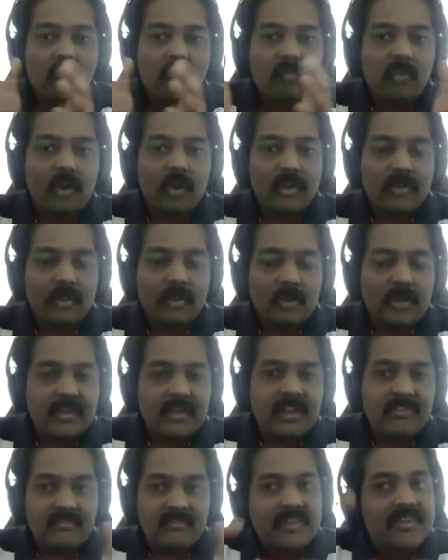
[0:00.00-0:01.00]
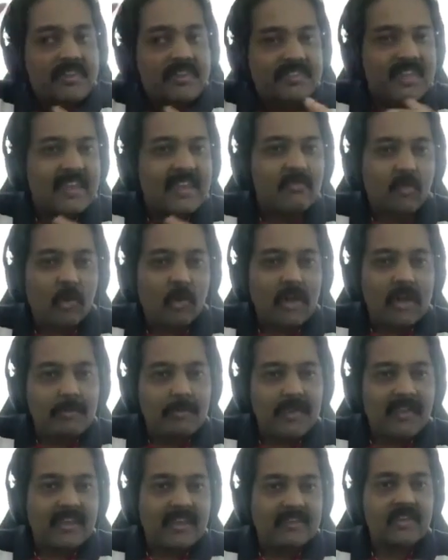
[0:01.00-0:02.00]
for Unikraft, the same 4
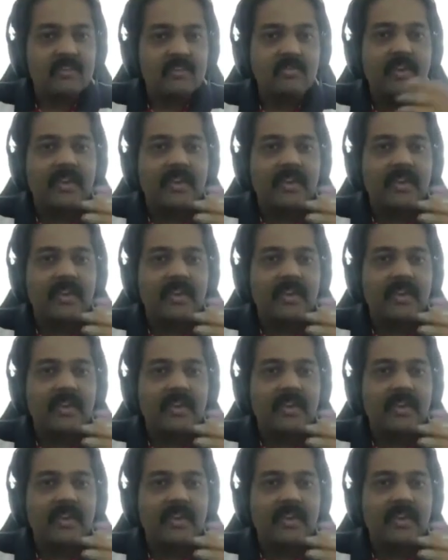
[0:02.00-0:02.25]
applications,